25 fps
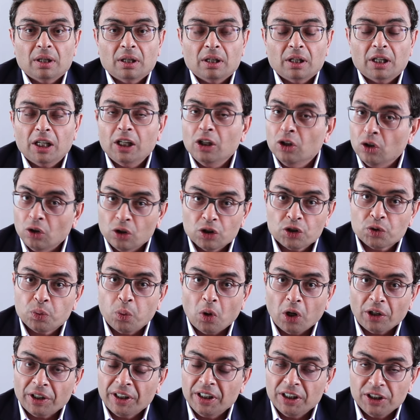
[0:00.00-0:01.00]
He knows
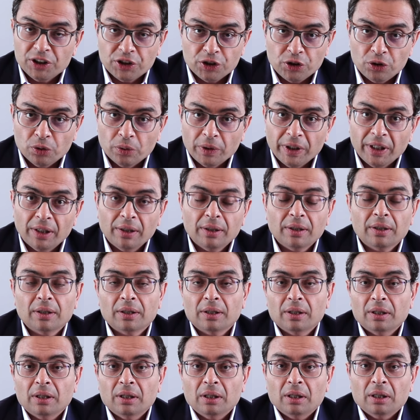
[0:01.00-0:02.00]
what he's doing
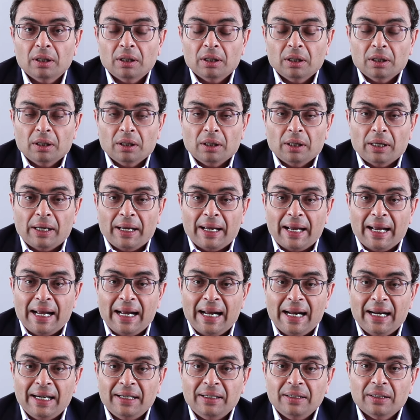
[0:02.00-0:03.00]

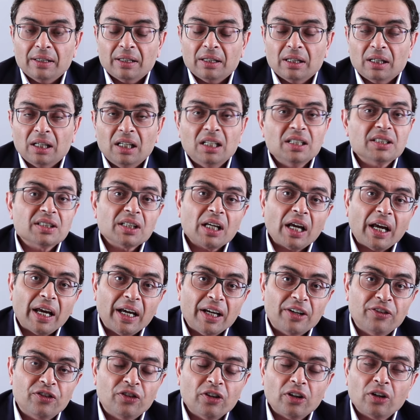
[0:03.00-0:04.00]
and he's
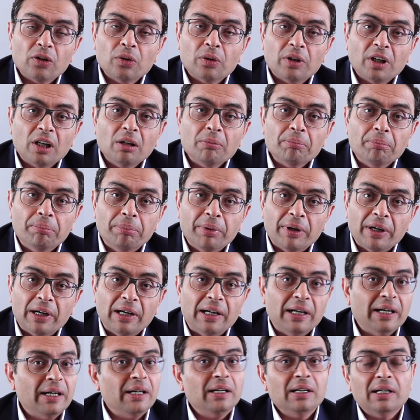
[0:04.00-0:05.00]
executing
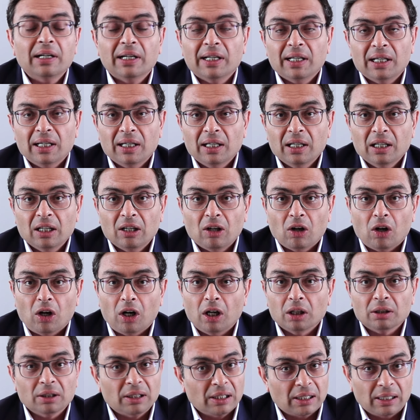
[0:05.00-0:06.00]
brilliantly
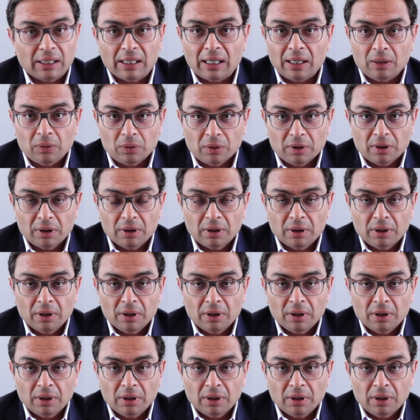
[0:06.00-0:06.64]
on the ground.